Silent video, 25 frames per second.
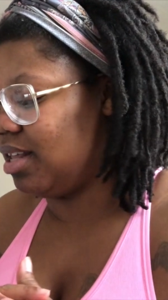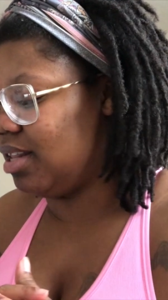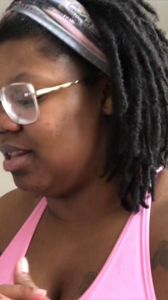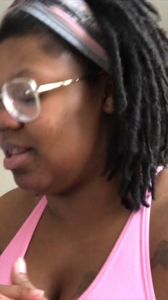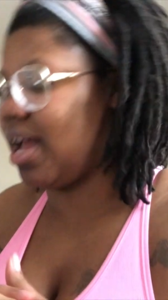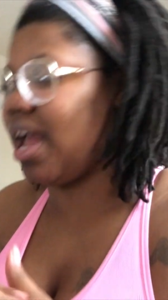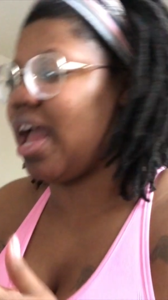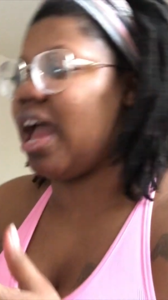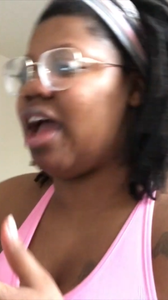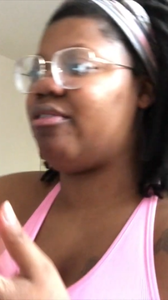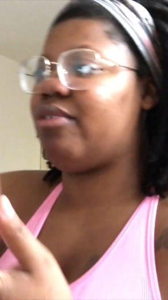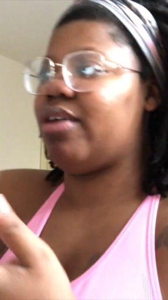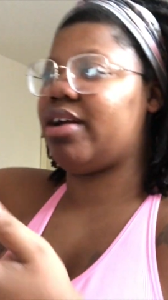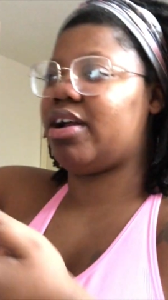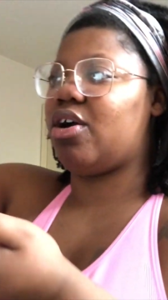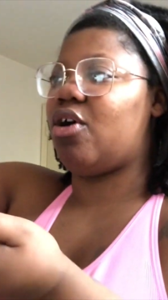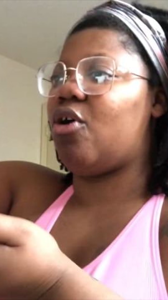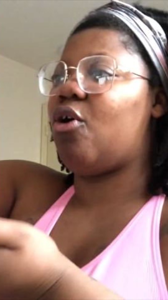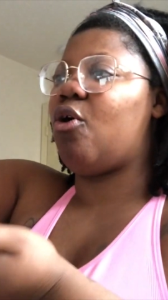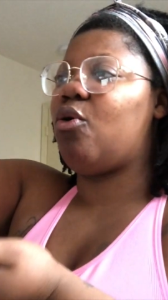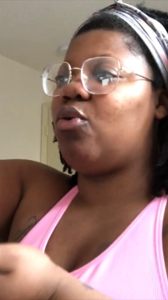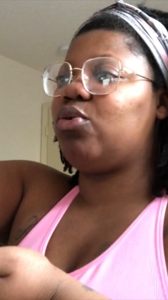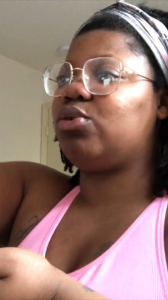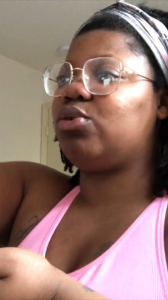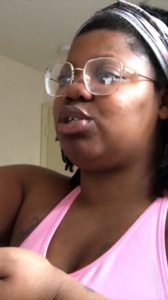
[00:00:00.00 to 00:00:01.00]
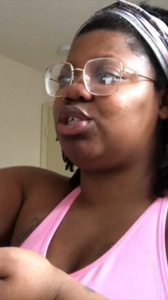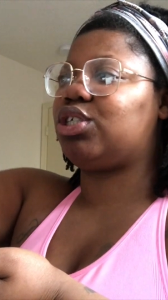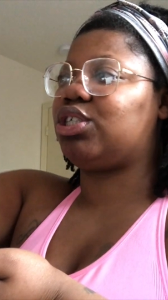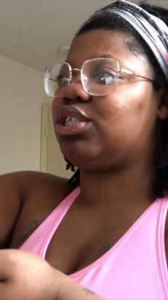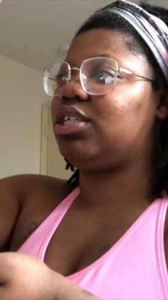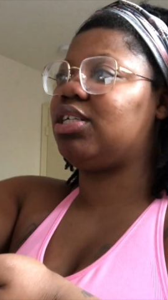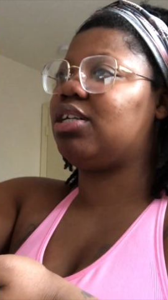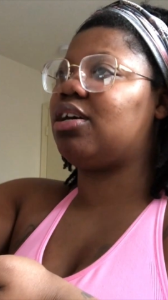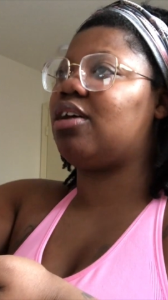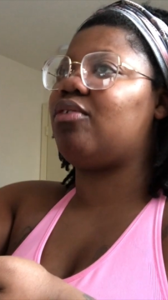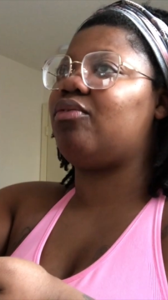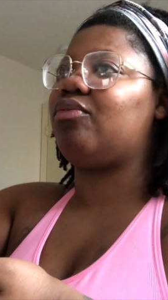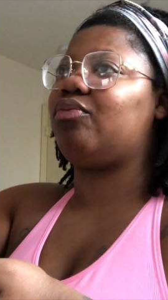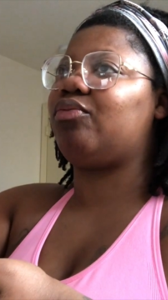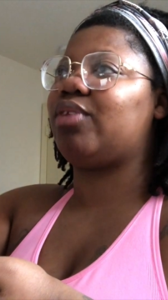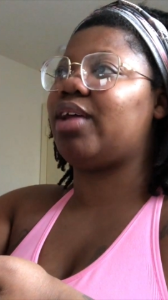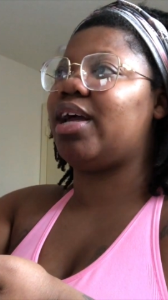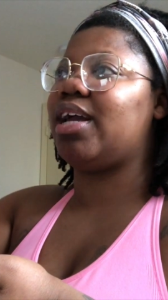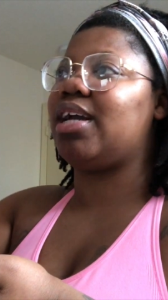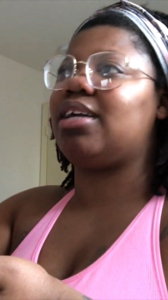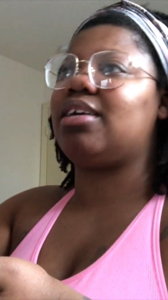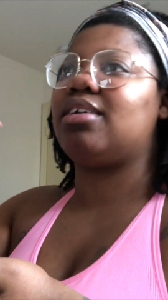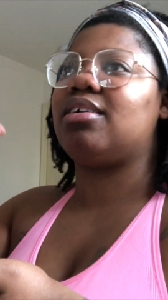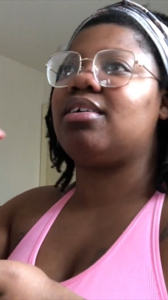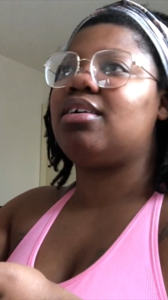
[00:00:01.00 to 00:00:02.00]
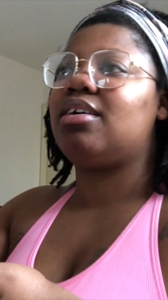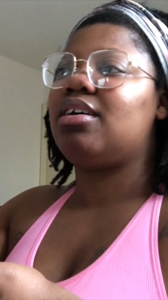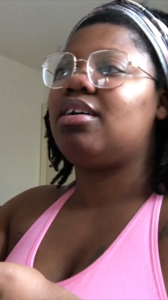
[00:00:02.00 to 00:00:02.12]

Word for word: They have like a whole sheet of like